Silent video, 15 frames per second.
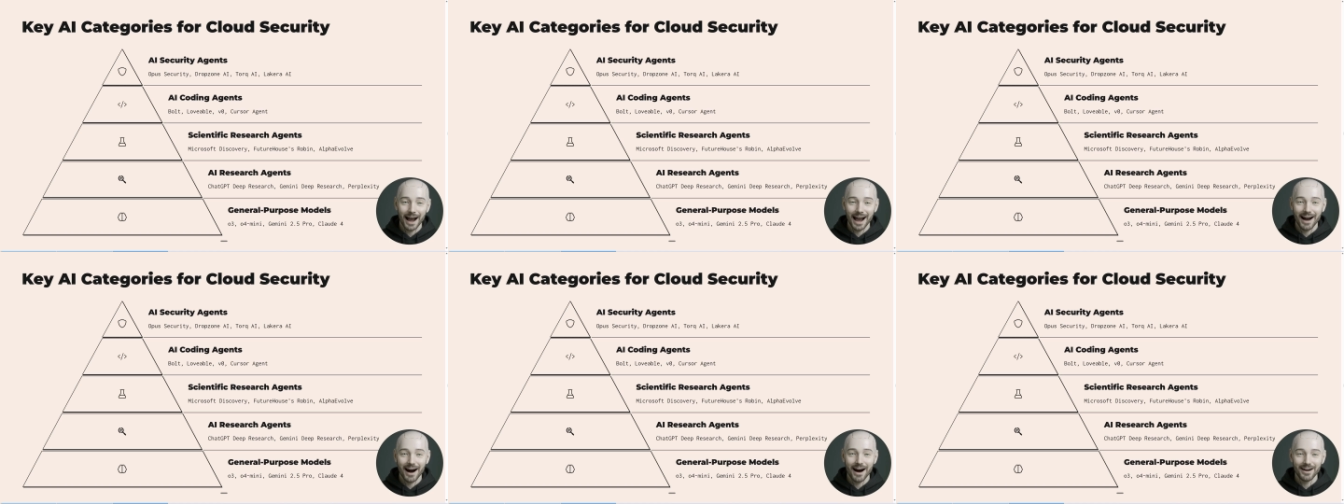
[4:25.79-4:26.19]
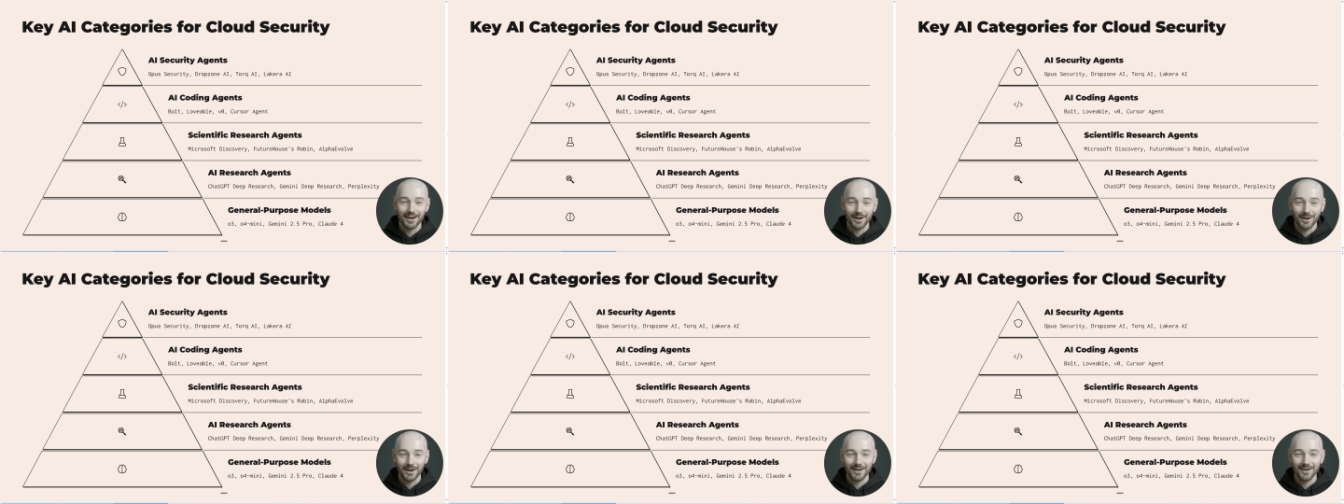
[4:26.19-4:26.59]
AI
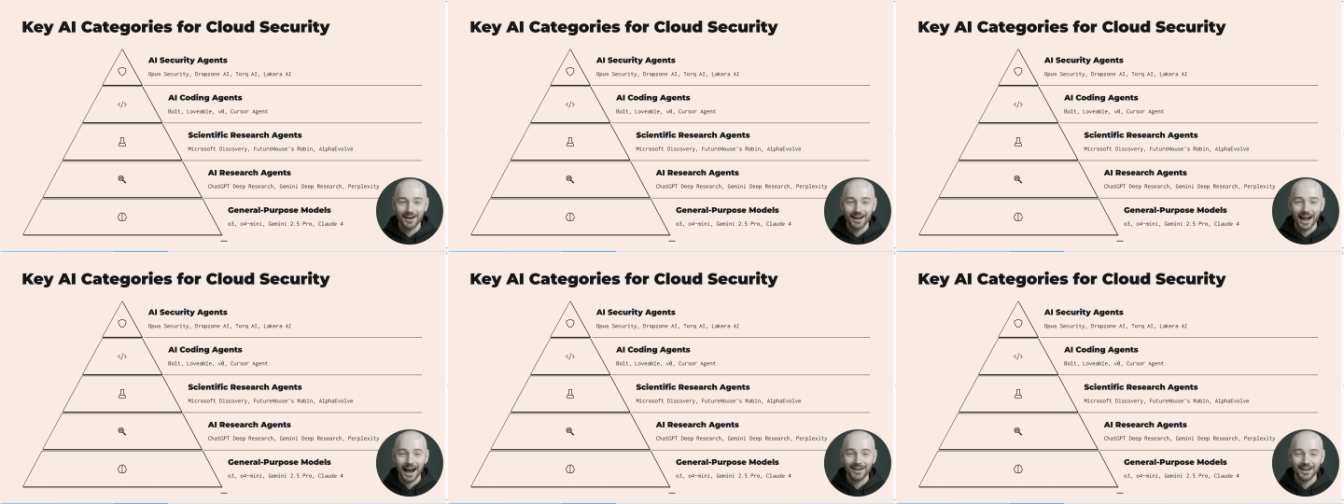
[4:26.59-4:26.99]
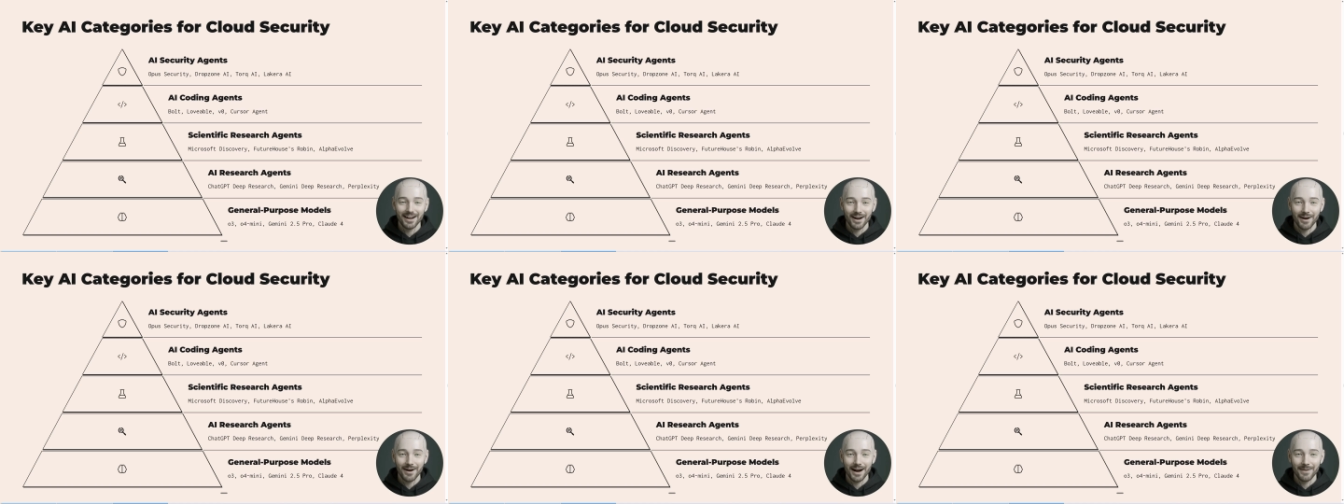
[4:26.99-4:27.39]
tools for cloud
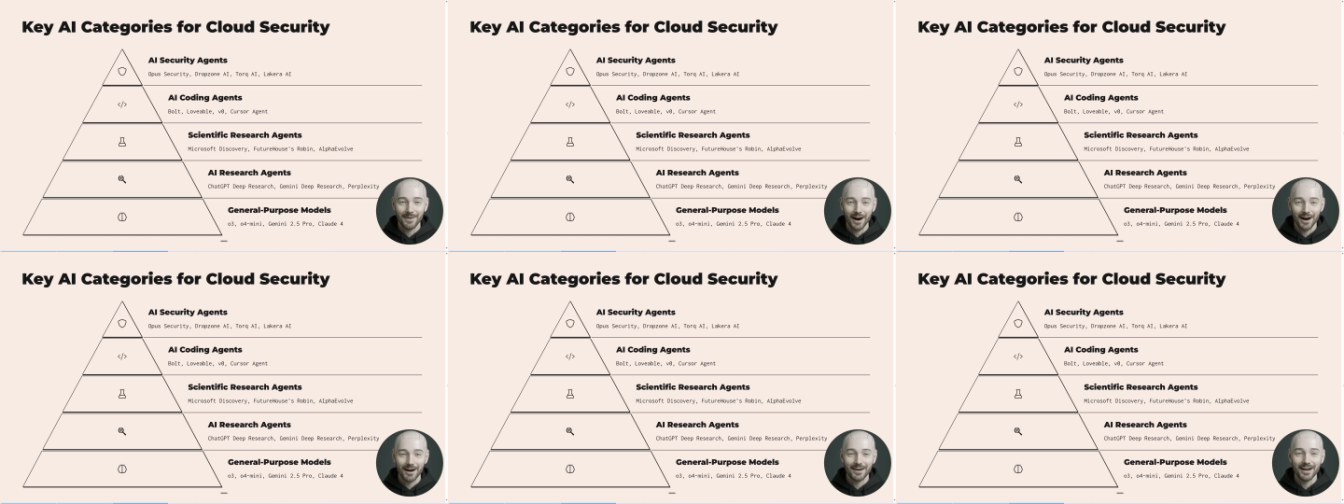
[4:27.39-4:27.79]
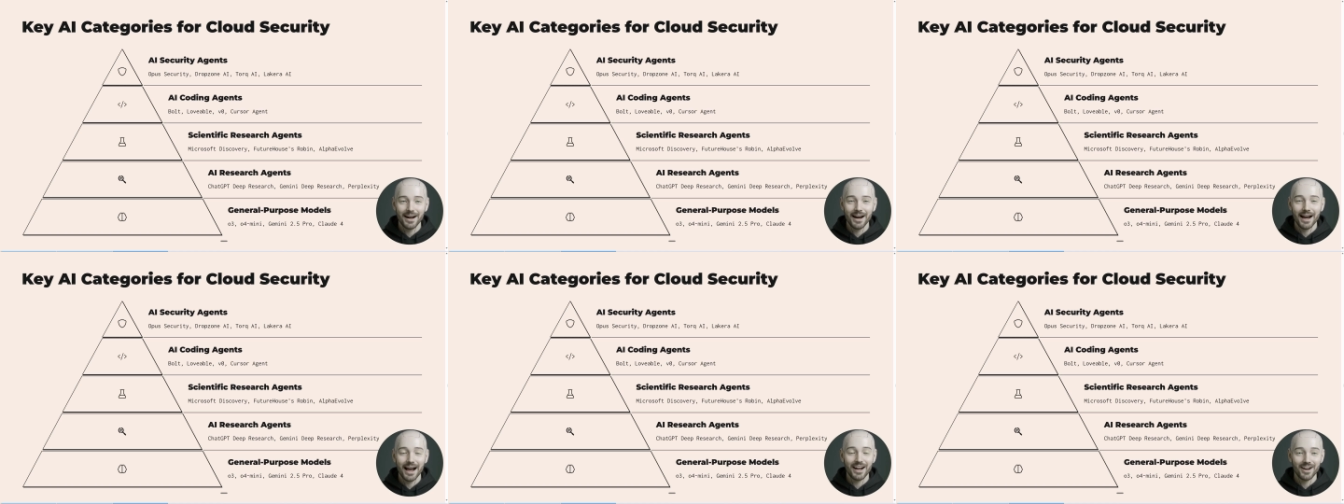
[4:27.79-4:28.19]
security pros
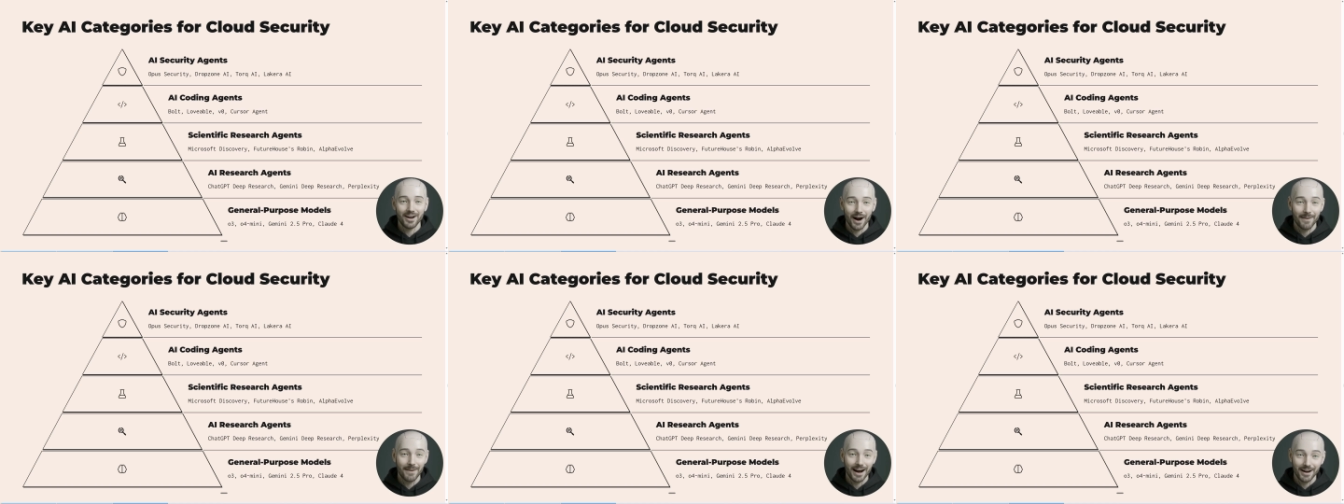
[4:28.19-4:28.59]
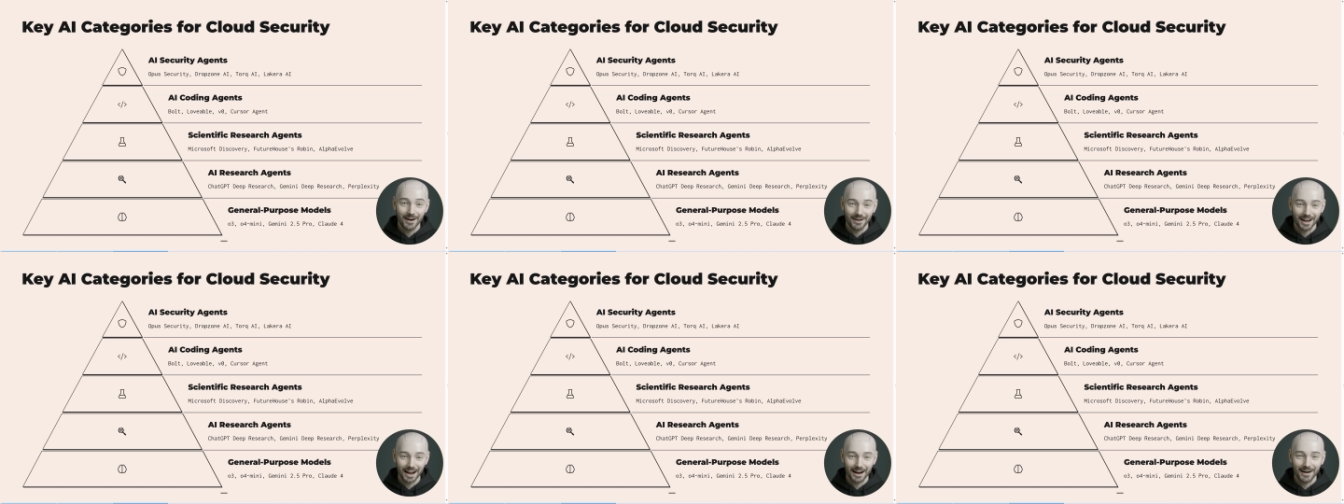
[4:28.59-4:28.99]
and join my
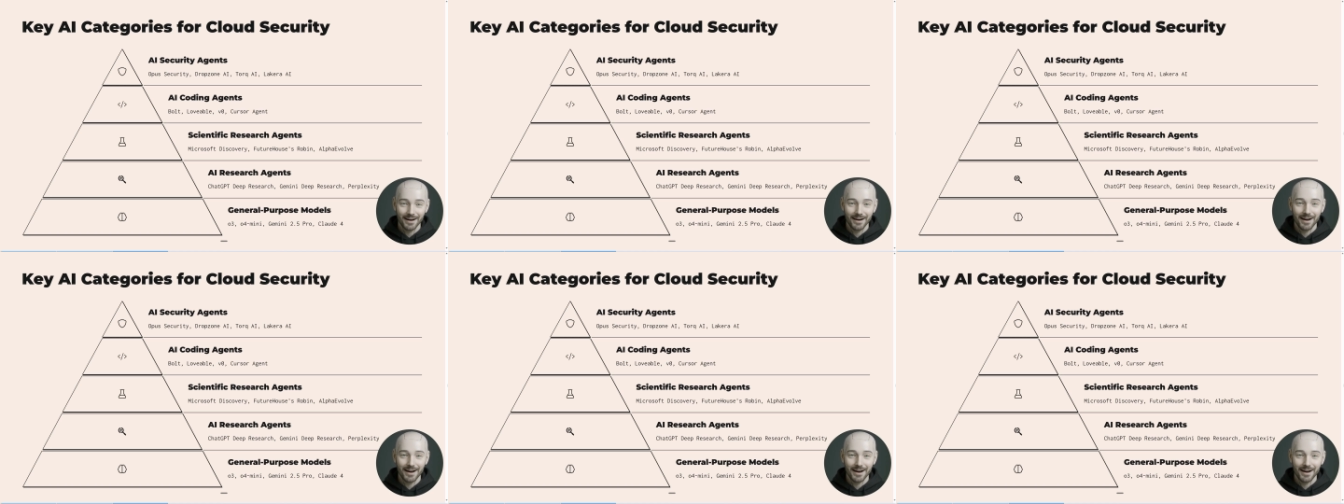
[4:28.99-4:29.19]
newsletter.